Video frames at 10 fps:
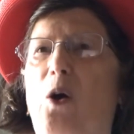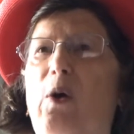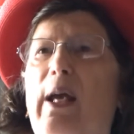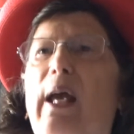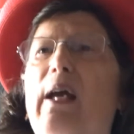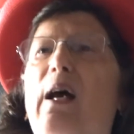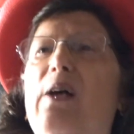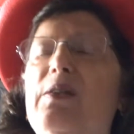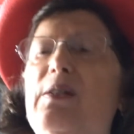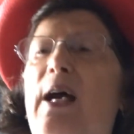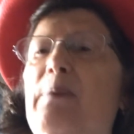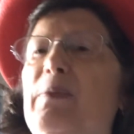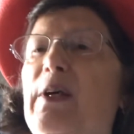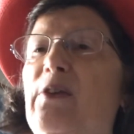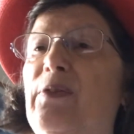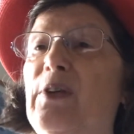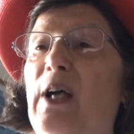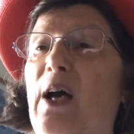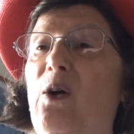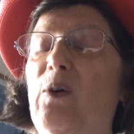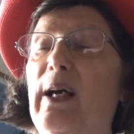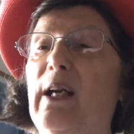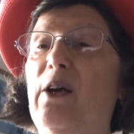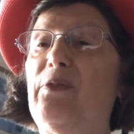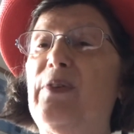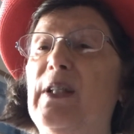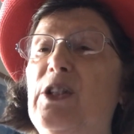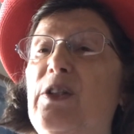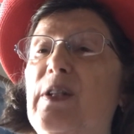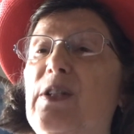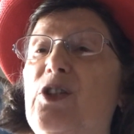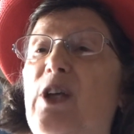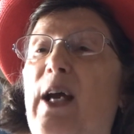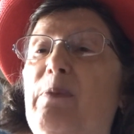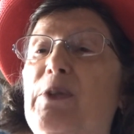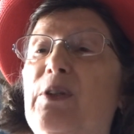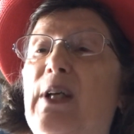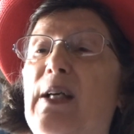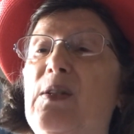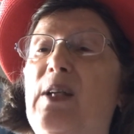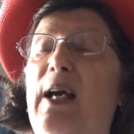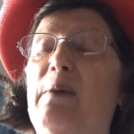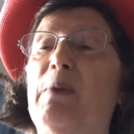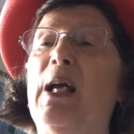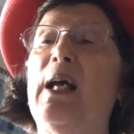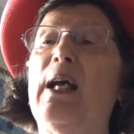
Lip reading: Okay, I'll stop there for now, and I'll finish this chapter next time.